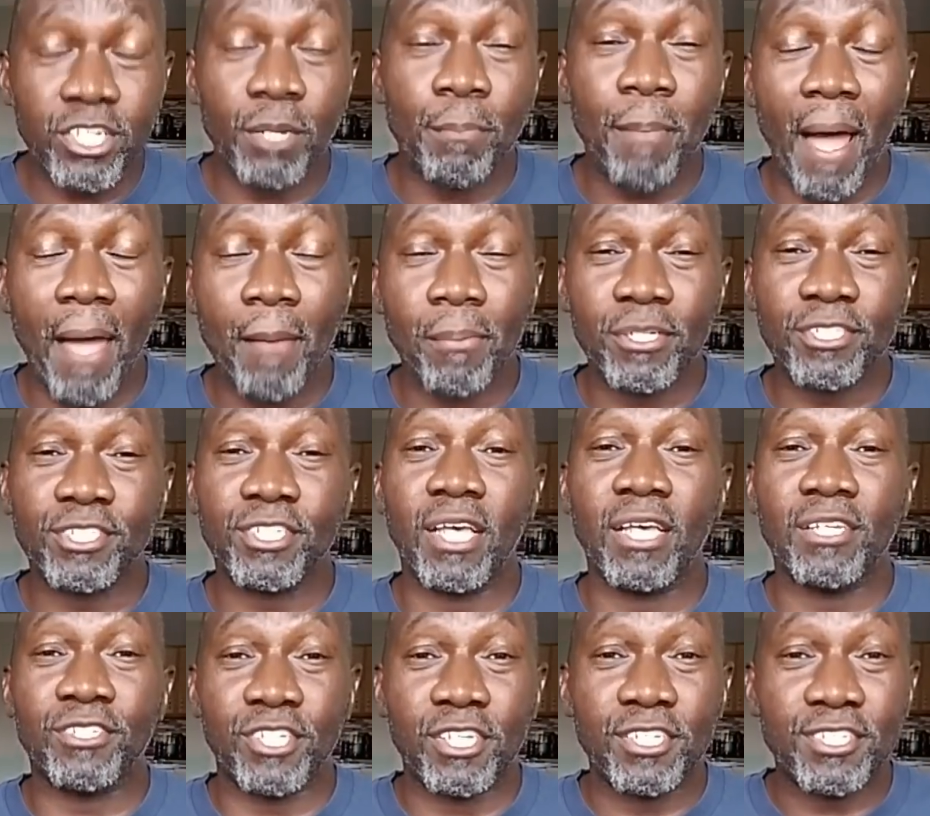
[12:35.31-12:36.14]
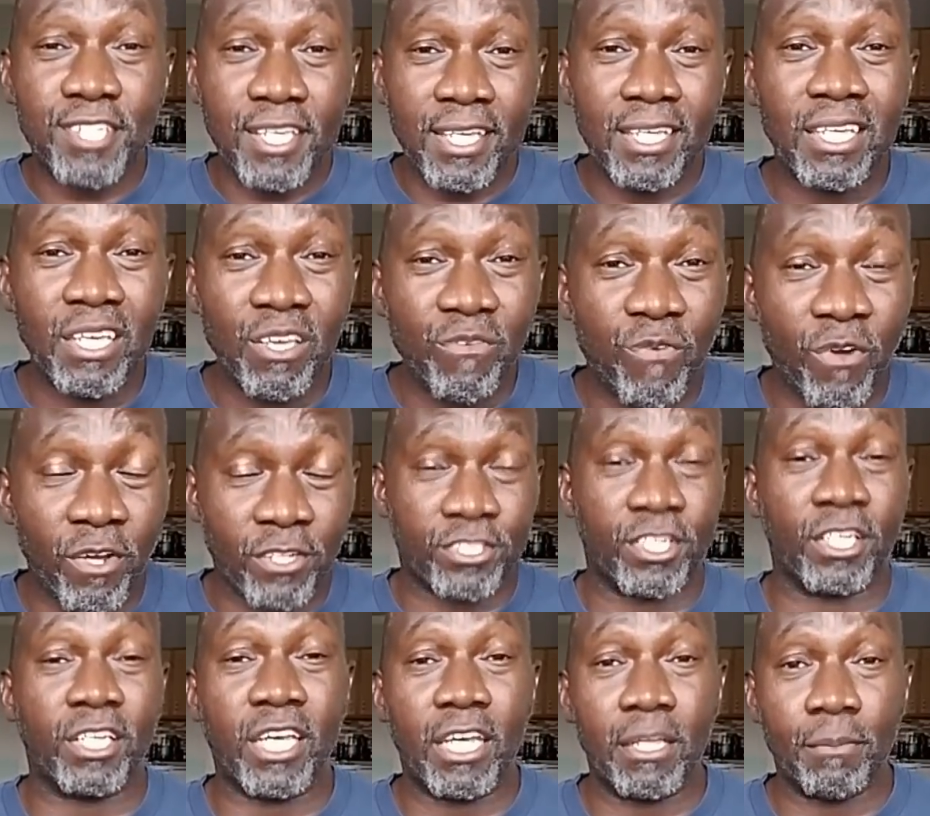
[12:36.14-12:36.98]
Yes, the Bible says to seek
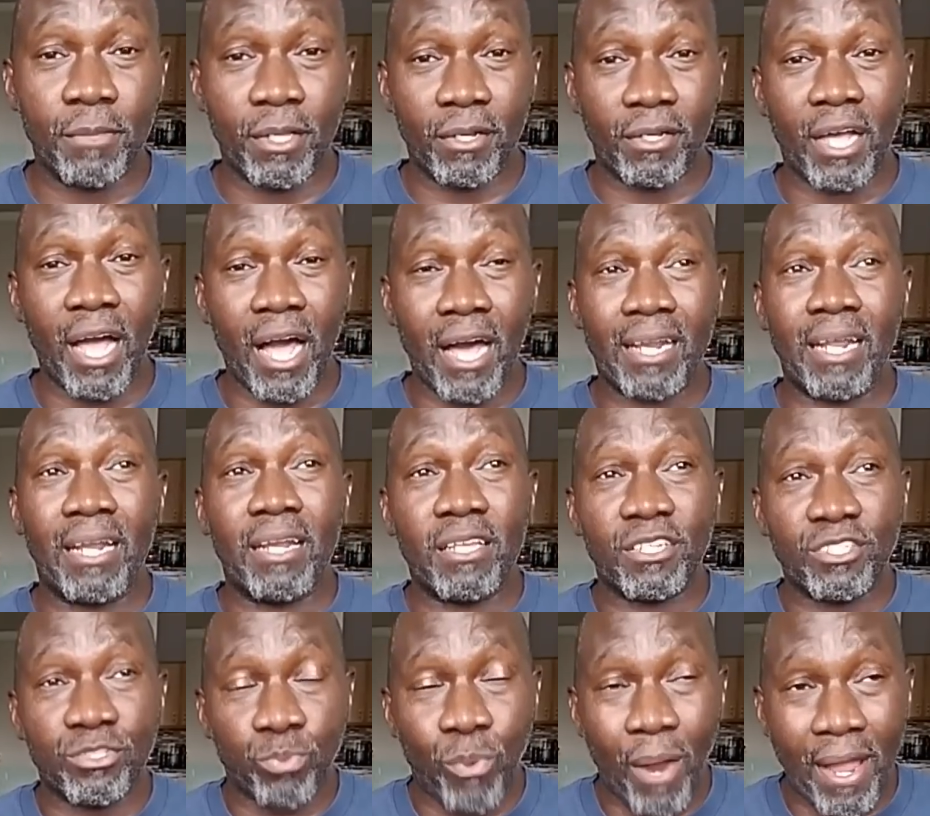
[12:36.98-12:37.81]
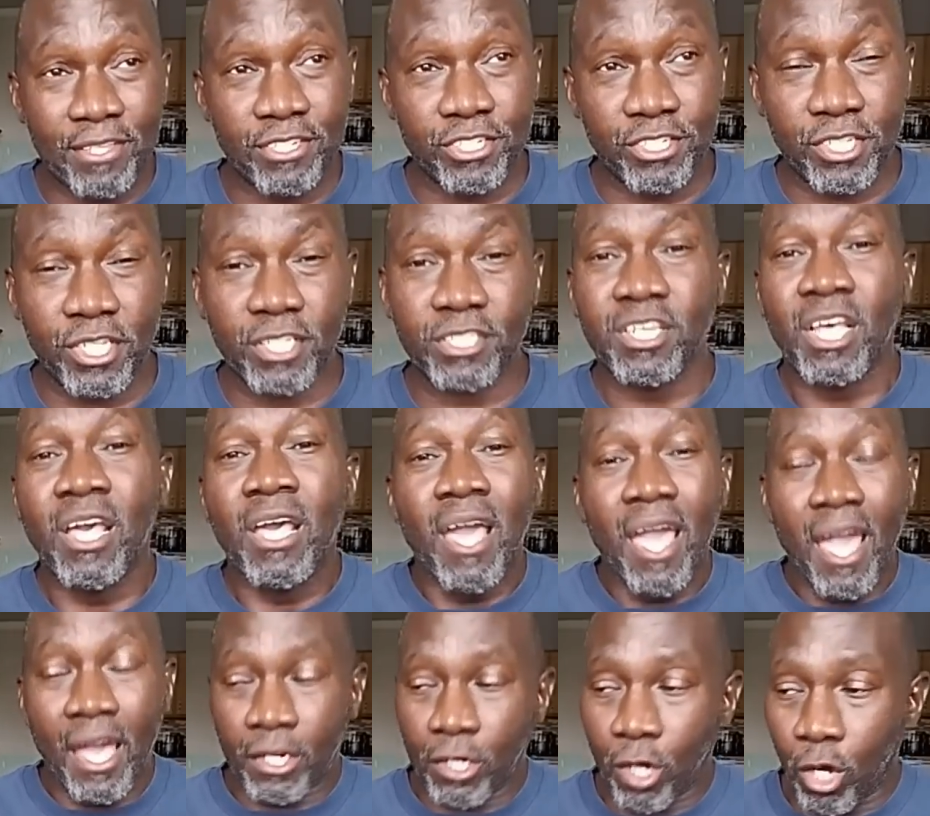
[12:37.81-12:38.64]
ye first the kingdom of God and his
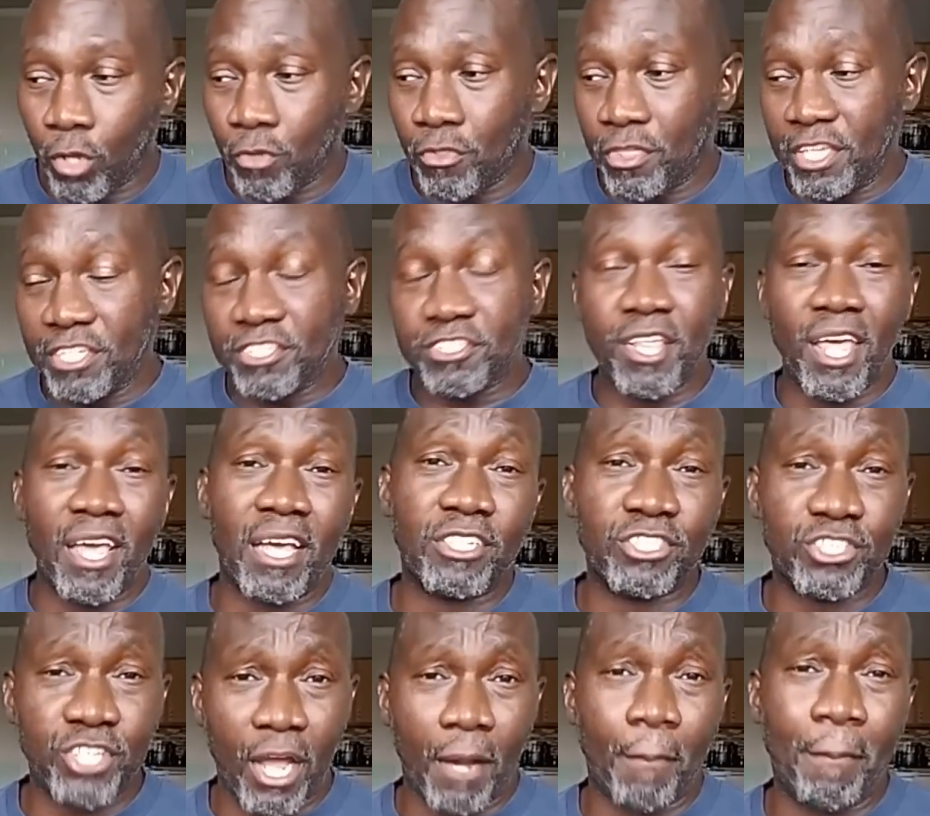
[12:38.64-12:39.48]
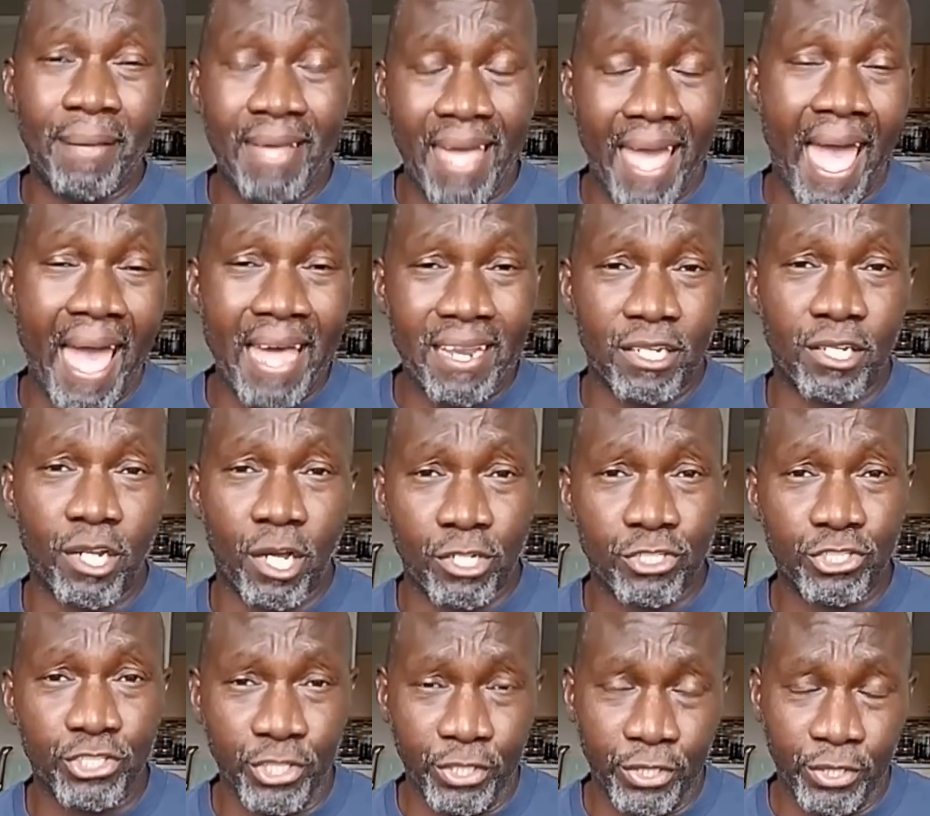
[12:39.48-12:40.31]
righteousness, and all these things shall be
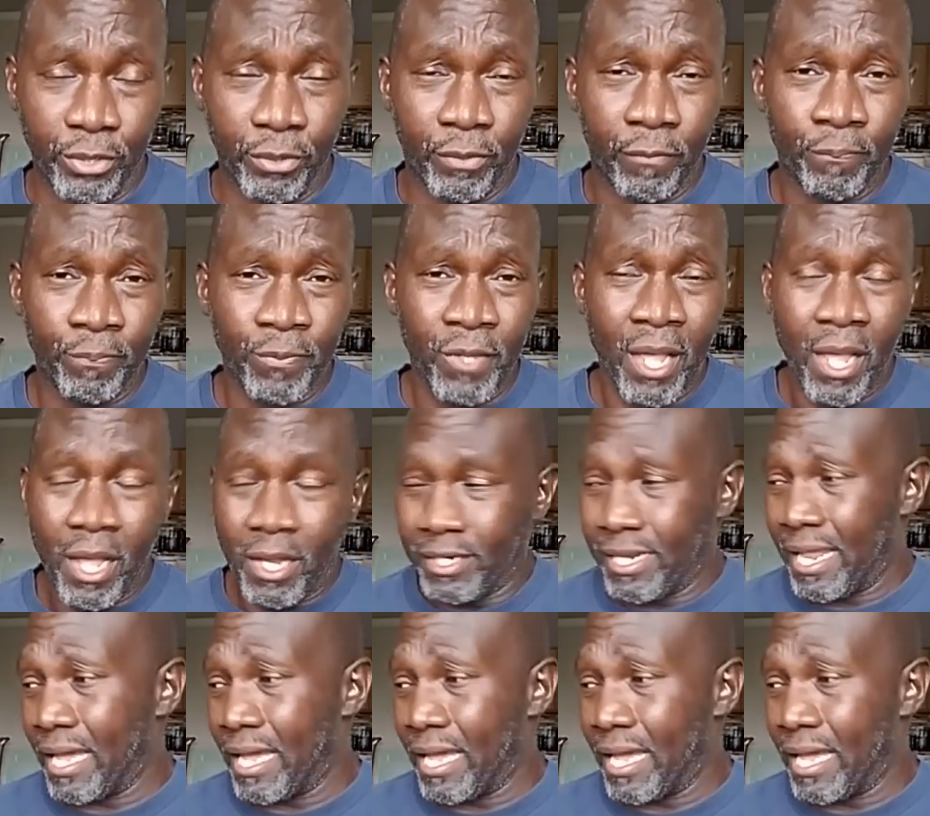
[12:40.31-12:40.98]
added unto you.